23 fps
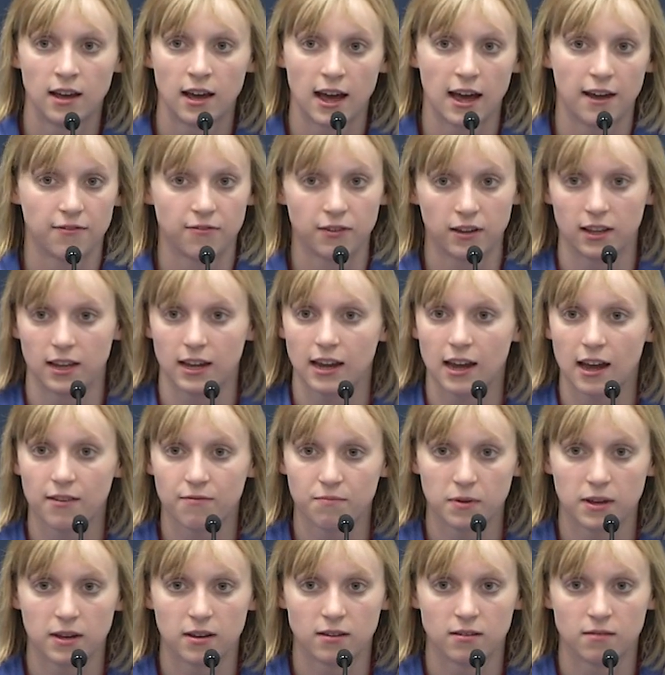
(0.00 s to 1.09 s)
I feel like I've
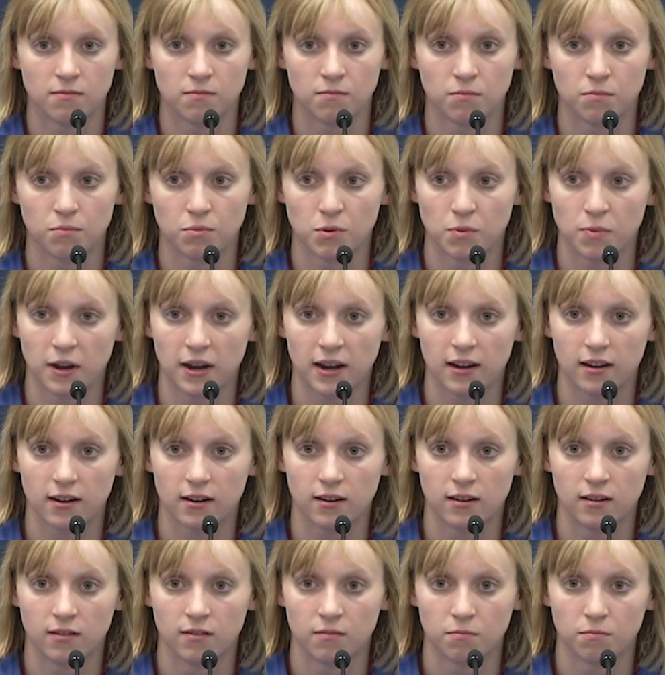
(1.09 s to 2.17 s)
been
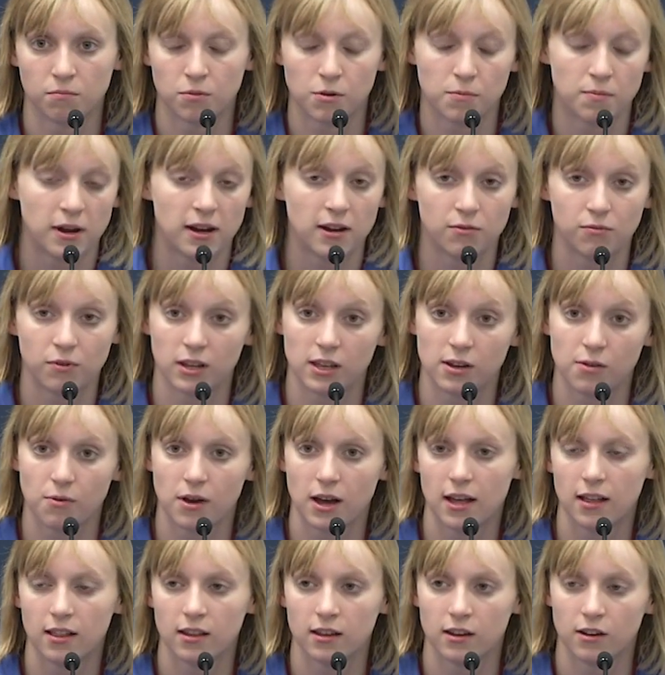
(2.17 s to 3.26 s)
prepared prepared really
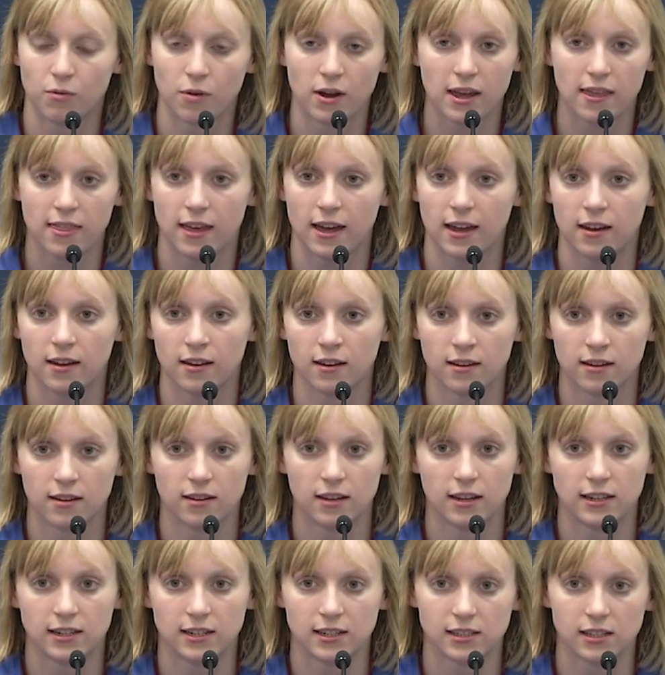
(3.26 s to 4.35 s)
well in a way that
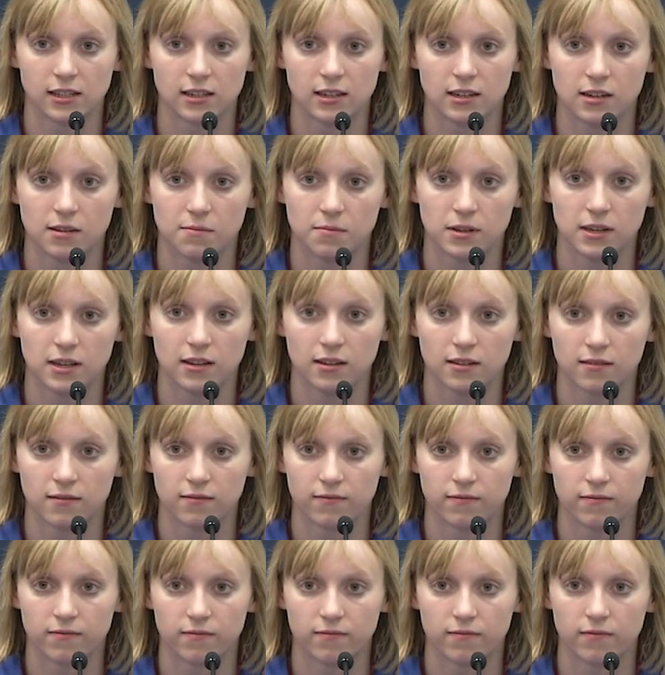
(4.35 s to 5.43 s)
it doesn't need to be
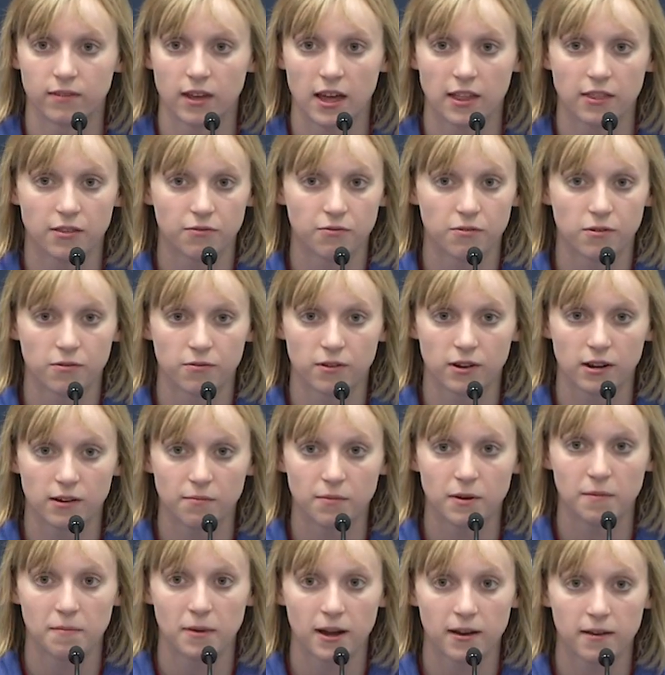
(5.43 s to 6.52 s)
at the forefront of
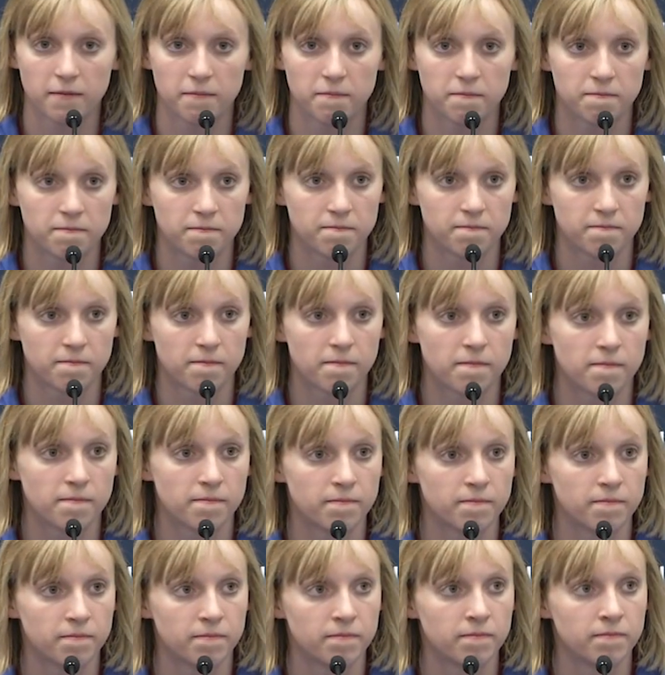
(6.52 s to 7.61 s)
my mind. Great.